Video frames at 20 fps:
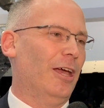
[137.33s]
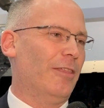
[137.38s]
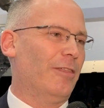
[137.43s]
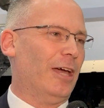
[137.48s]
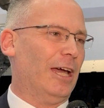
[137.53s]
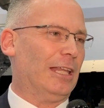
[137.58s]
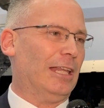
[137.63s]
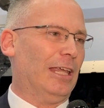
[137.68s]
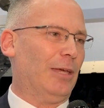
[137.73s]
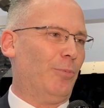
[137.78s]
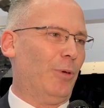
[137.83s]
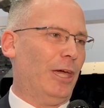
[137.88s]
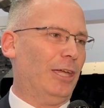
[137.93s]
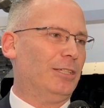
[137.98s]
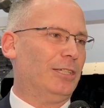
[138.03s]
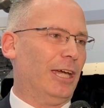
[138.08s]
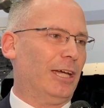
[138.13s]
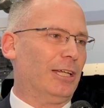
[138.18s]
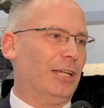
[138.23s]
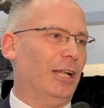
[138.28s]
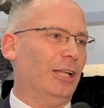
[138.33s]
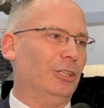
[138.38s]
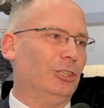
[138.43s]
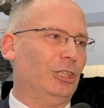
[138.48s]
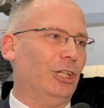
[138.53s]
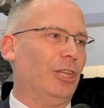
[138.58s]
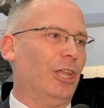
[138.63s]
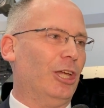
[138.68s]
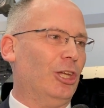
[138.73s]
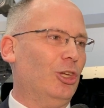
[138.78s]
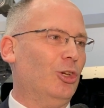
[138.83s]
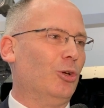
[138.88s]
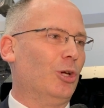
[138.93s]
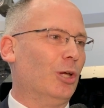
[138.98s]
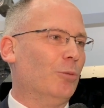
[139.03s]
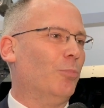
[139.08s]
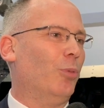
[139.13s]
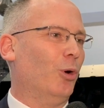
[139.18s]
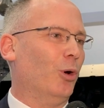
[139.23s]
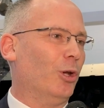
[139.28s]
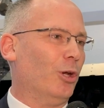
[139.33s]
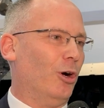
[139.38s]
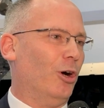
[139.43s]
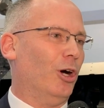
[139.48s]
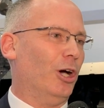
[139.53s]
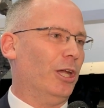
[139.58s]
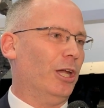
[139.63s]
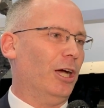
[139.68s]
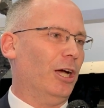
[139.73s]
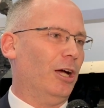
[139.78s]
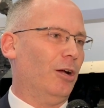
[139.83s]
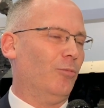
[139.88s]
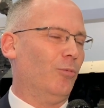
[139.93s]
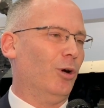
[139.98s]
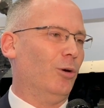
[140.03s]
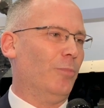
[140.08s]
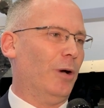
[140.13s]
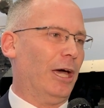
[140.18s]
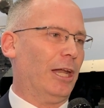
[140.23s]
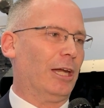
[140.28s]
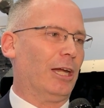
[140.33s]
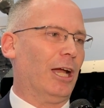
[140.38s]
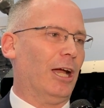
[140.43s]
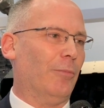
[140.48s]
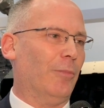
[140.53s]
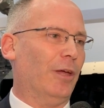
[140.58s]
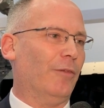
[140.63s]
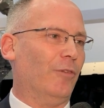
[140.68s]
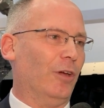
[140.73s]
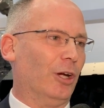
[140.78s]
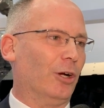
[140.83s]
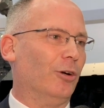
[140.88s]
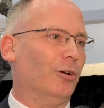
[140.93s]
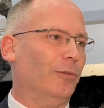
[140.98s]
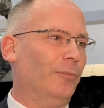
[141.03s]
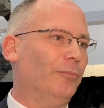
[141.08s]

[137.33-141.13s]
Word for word: that leap ahead technology that you can put on a robotic combat vehicle.